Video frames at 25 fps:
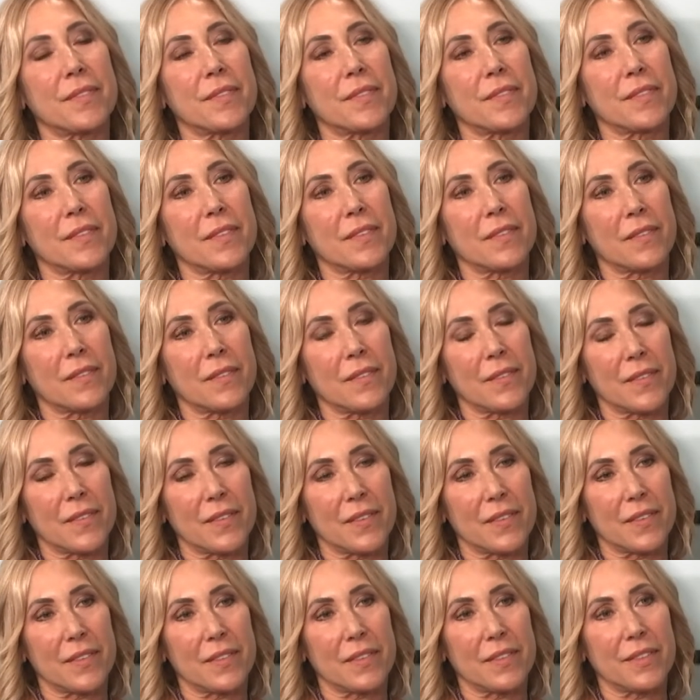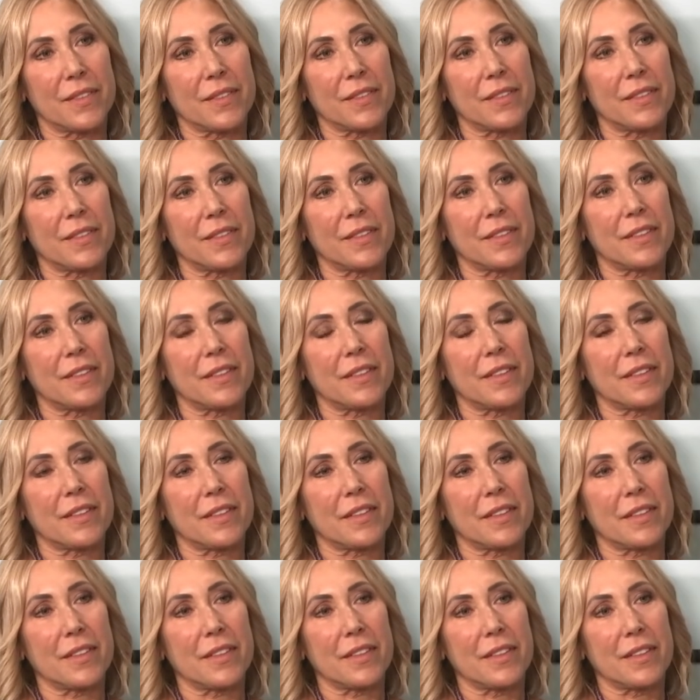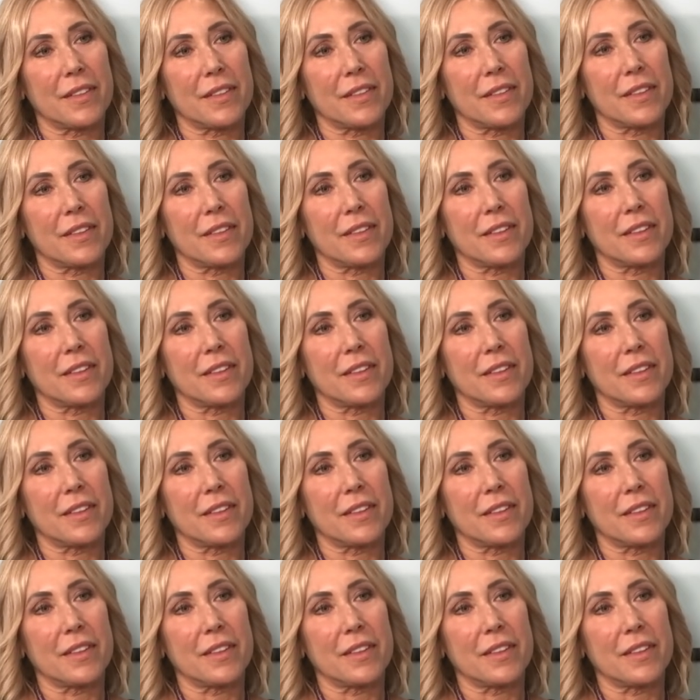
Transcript: (silent)